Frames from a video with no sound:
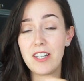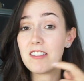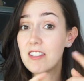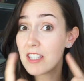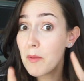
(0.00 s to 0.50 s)

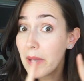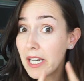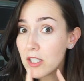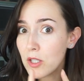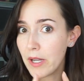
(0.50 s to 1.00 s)
It's
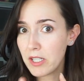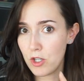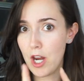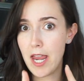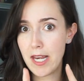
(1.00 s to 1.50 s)
similar to
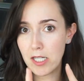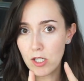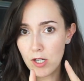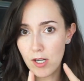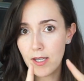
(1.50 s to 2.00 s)

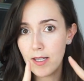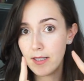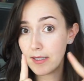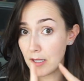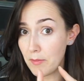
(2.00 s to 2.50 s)
exchange,
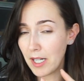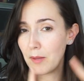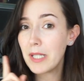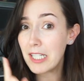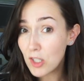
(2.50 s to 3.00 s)

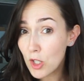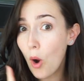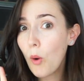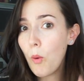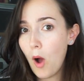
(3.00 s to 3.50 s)
similar, but it's
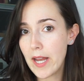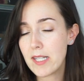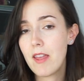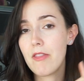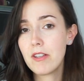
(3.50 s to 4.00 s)
not
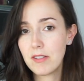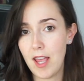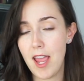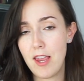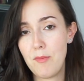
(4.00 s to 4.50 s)
quite the
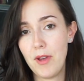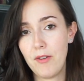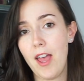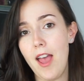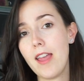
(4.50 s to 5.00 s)
same,
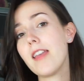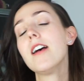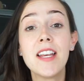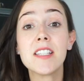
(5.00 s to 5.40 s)
okay?